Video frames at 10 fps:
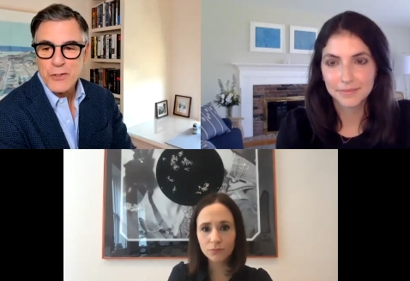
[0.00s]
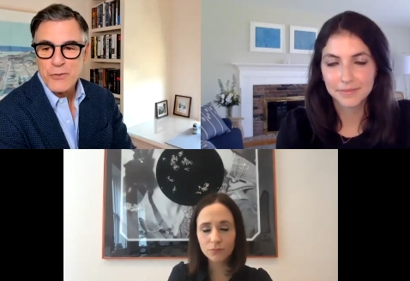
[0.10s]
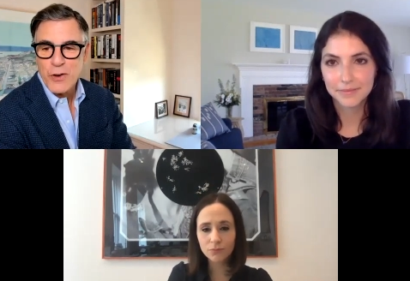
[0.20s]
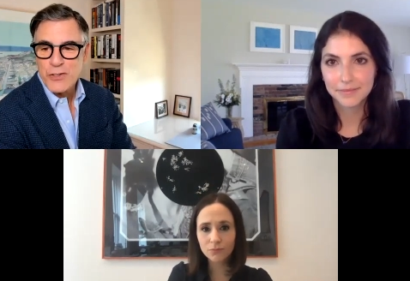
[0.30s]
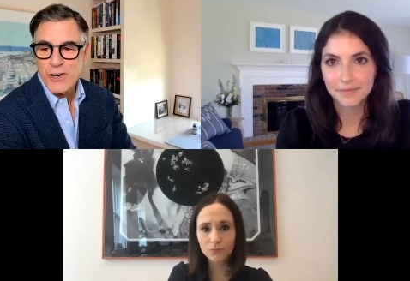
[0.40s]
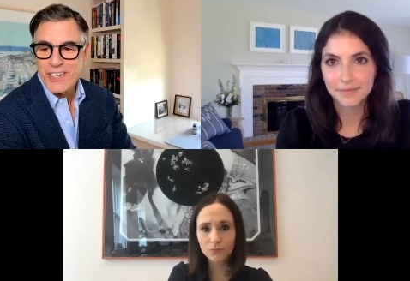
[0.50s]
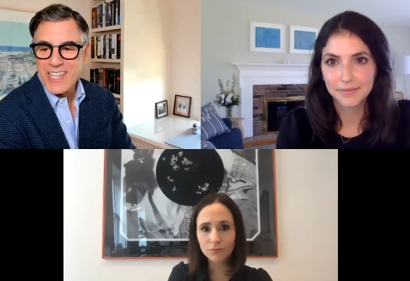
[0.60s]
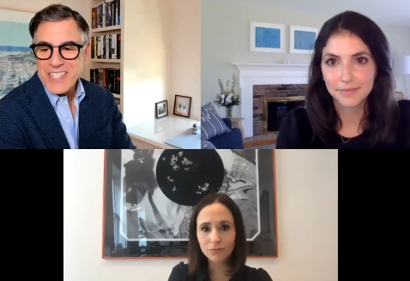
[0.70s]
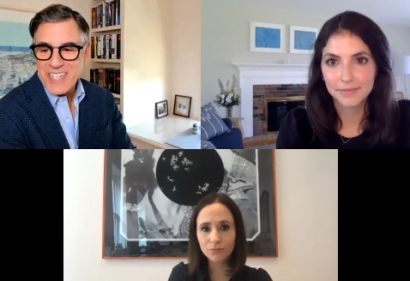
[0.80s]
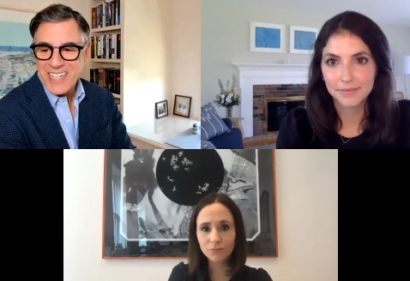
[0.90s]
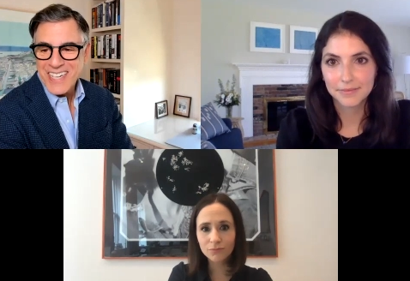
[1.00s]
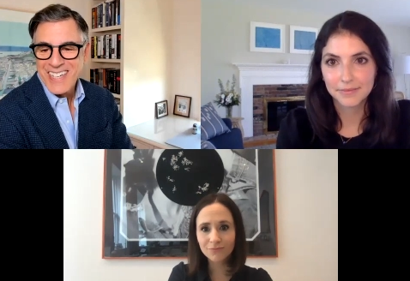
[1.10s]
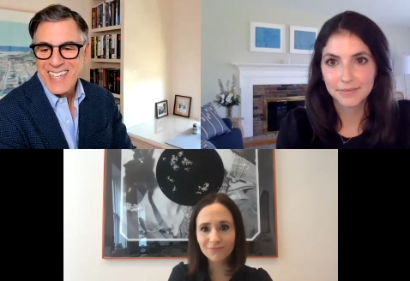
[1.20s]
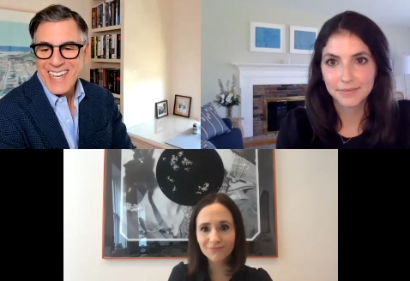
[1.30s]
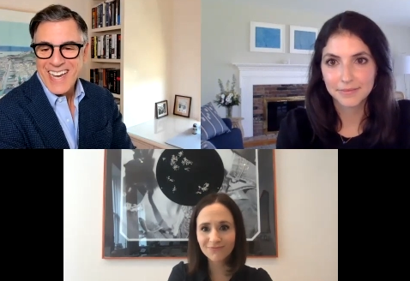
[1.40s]
Speaker 1: folks are listening.
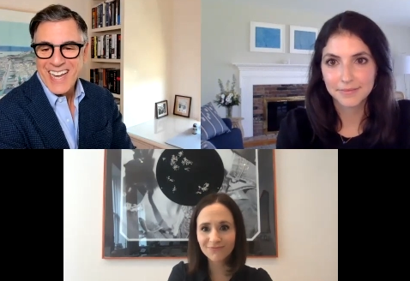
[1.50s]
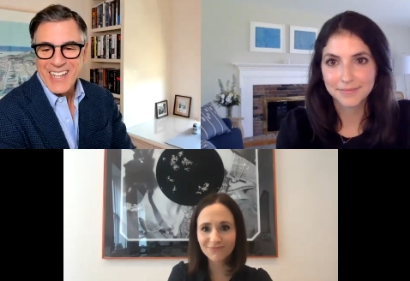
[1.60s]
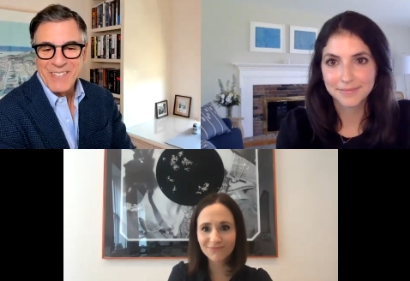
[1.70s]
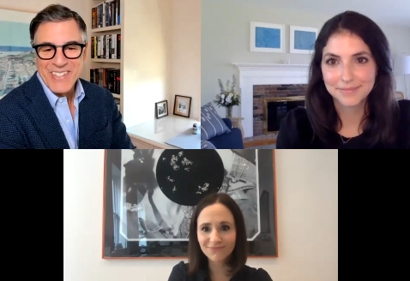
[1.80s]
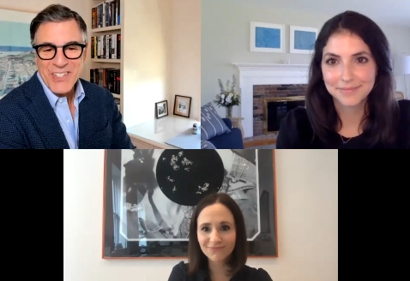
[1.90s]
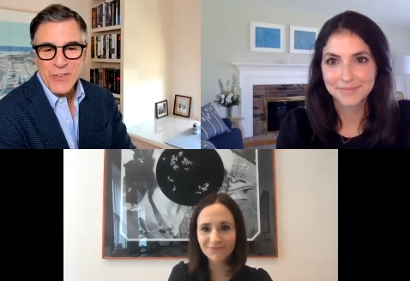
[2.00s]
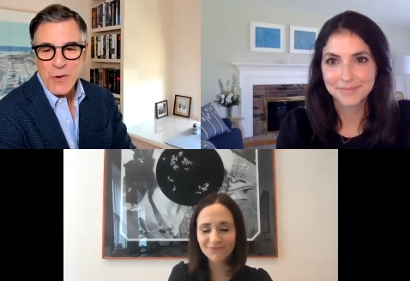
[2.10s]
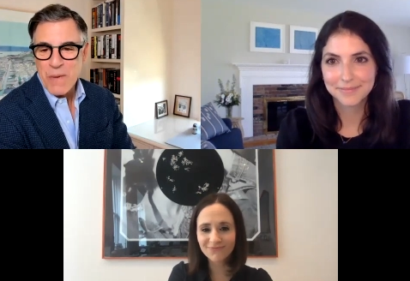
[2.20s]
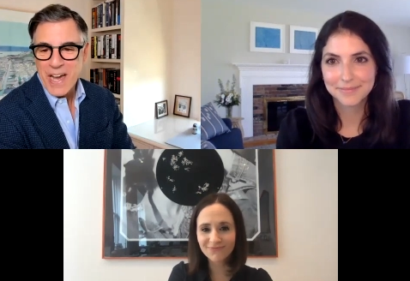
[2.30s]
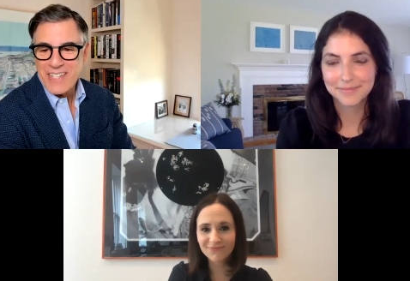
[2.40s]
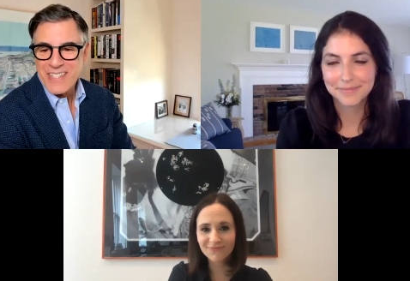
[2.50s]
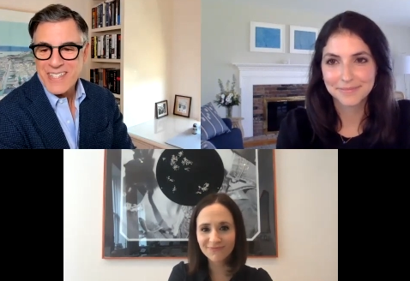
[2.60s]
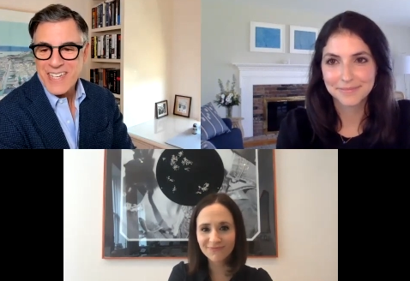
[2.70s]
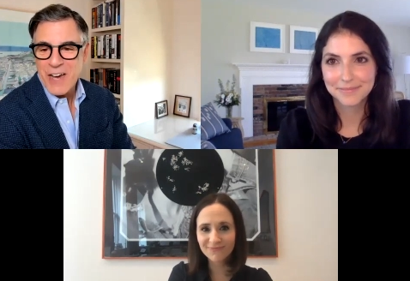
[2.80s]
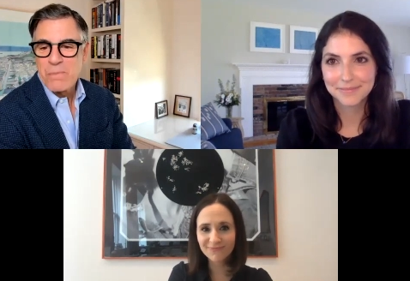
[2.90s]
Elements for
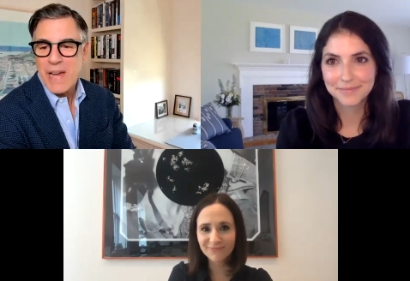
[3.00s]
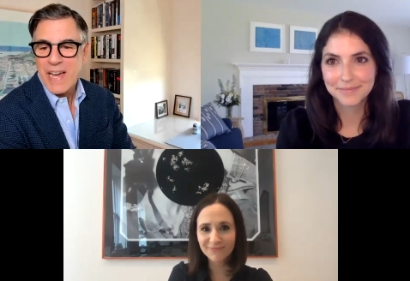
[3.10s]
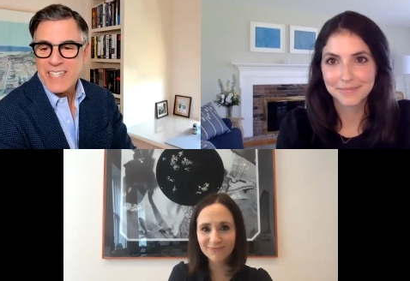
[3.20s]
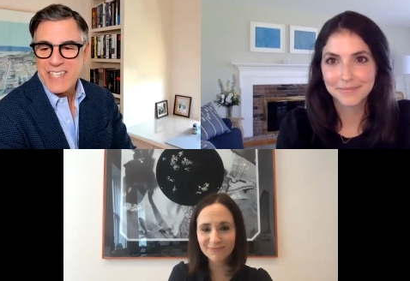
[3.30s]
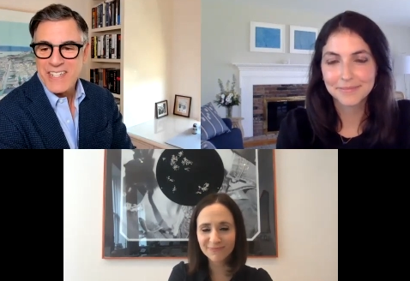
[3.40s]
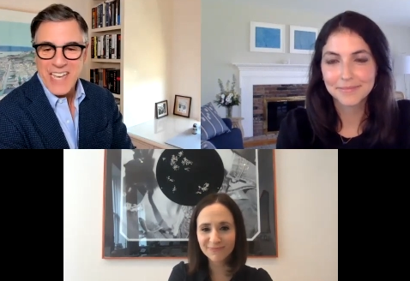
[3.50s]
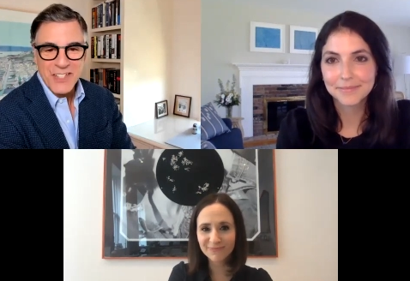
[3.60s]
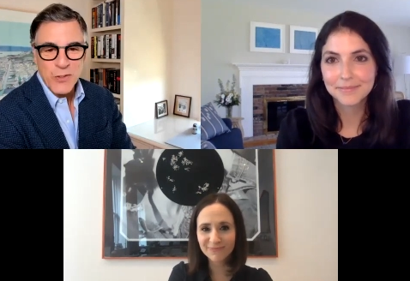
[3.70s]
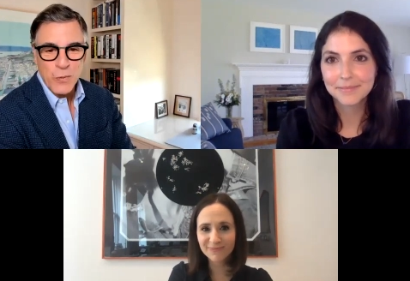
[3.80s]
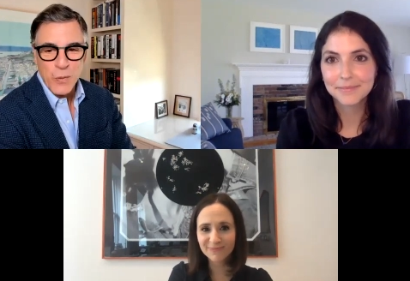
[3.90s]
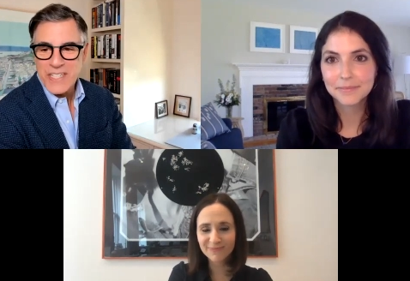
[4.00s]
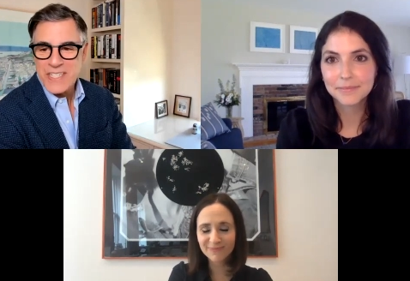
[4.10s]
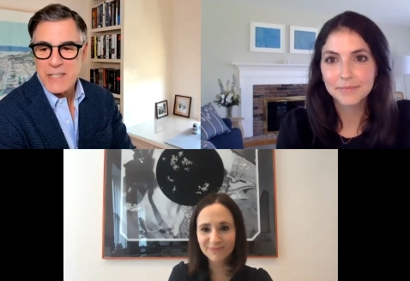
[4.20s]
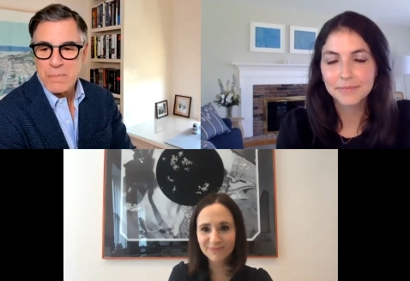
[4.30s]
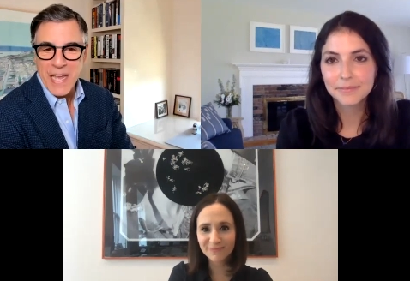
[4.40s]
Biden's comebacks in next
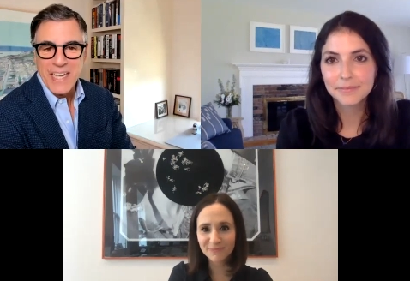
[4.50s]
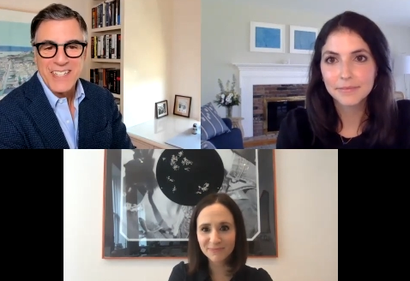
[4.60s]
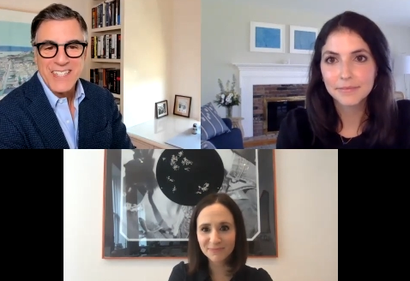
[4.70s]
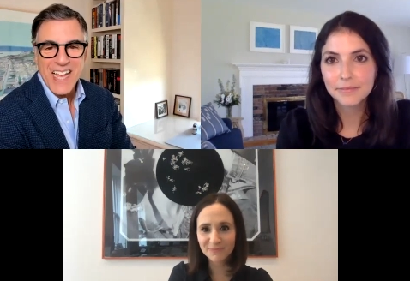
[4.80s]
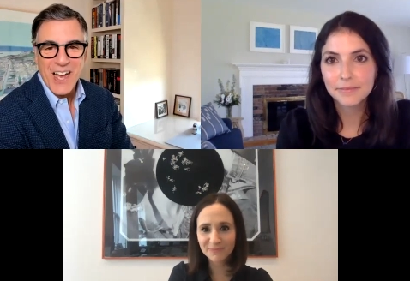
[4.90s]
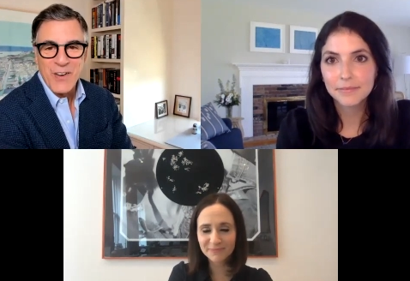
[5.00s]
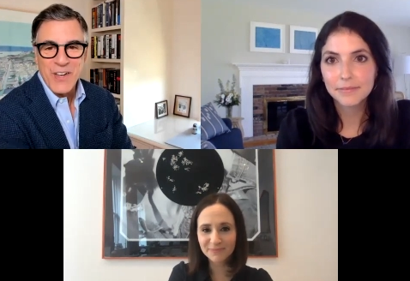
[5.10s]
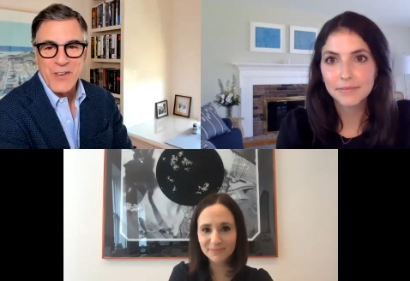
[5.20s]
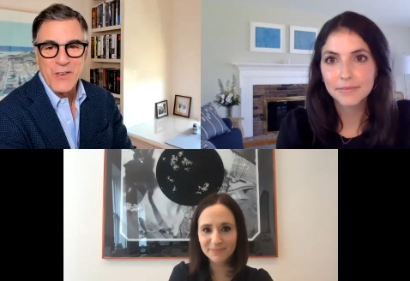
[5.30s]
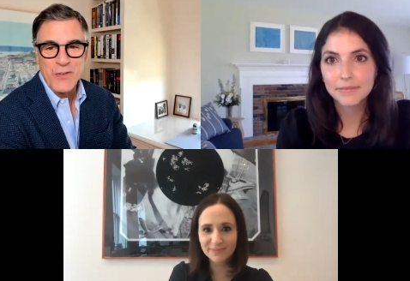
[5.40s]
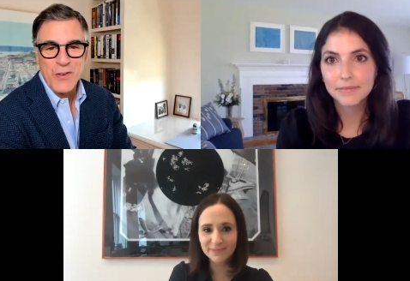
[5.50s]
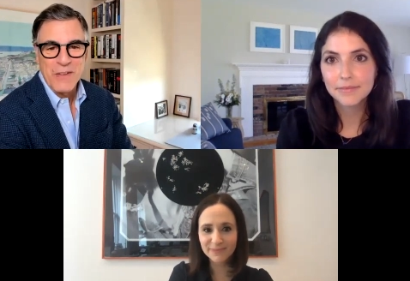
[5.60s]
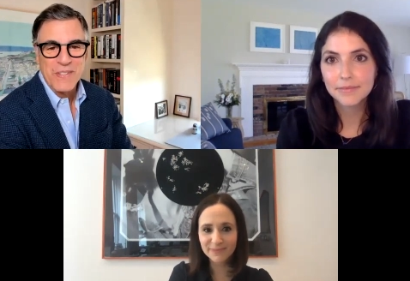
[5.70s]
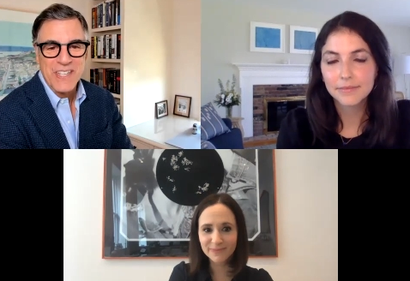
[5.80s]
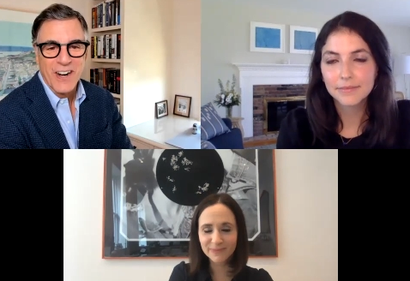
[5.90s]
week's debate is how he
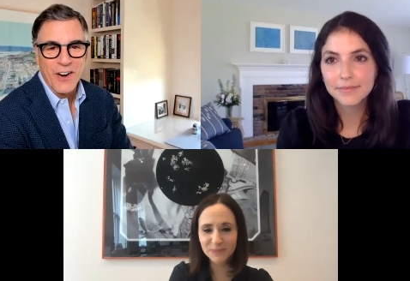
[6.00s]
frames it.